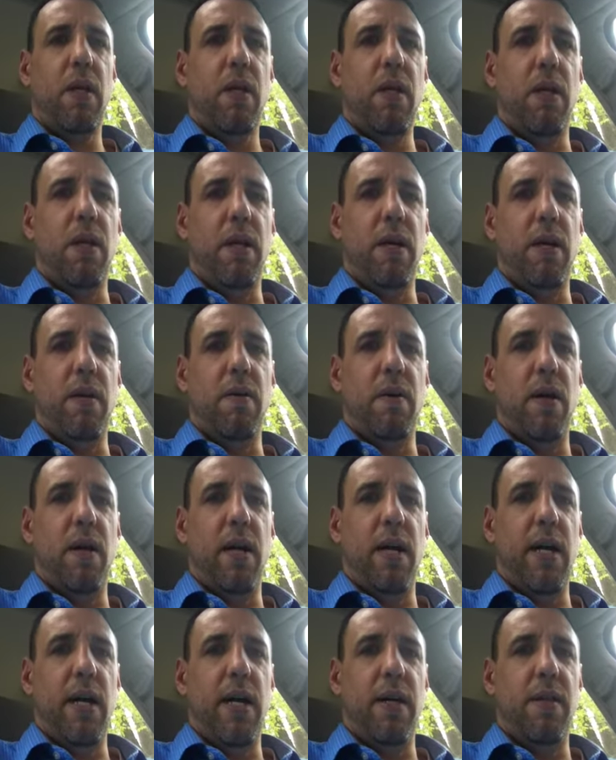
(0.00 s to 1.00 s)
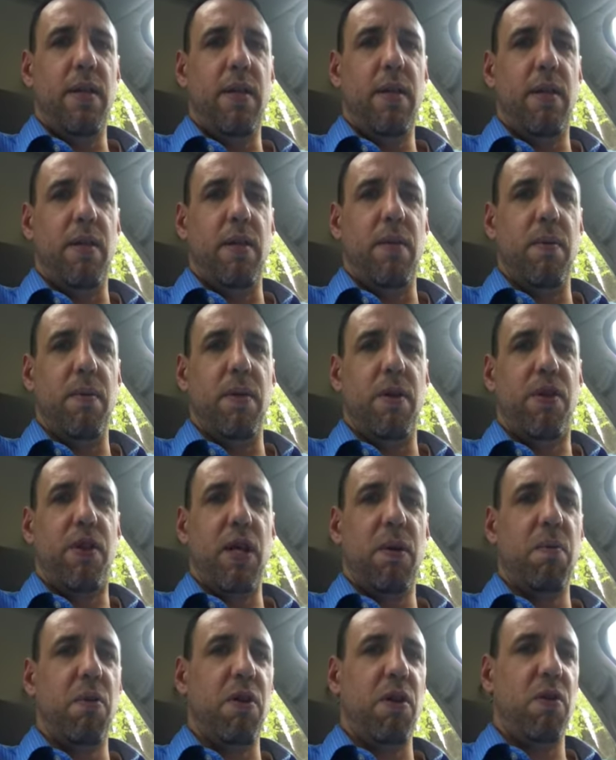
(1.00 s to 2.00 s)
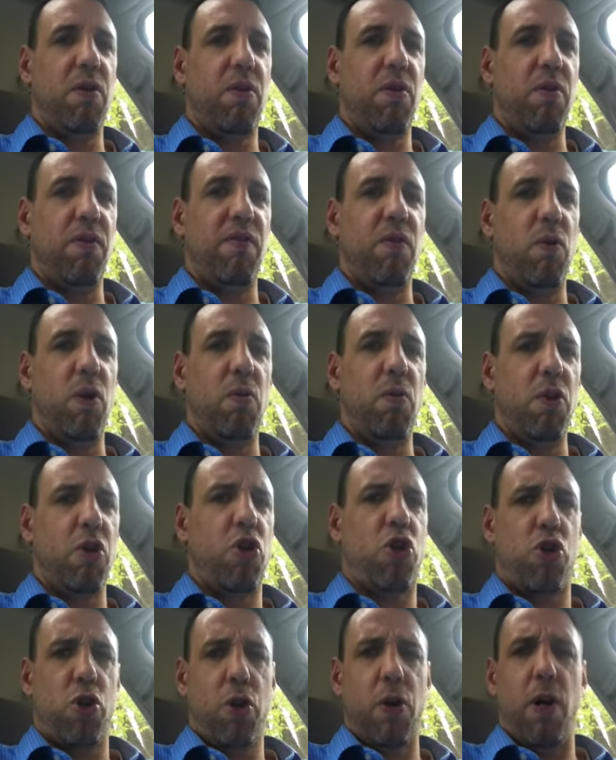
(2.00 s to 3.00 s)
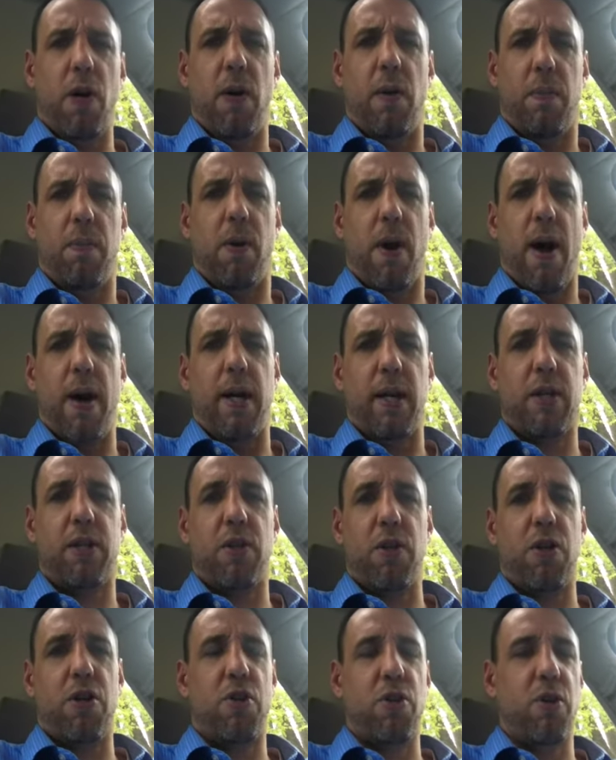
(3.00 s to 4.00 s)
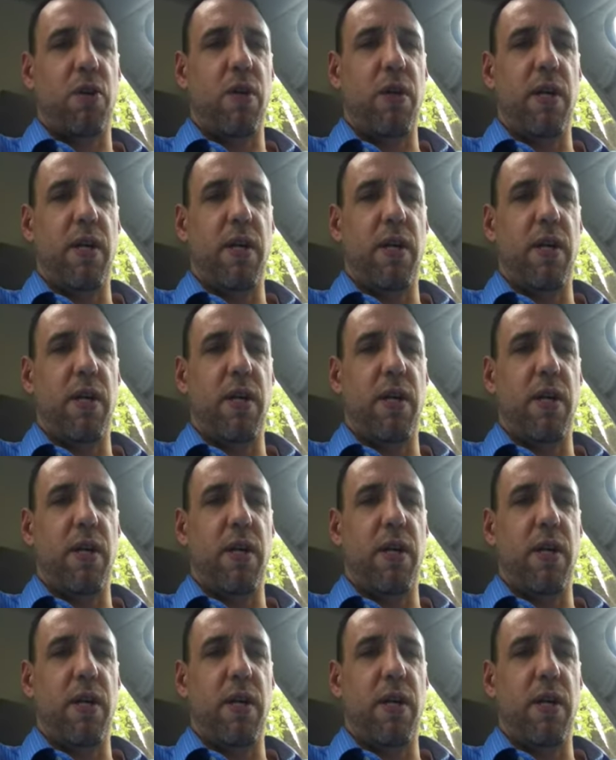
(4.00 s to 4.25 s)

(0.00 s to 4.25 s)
you know, uh, the, the thing to avoid was sugar products or sugar,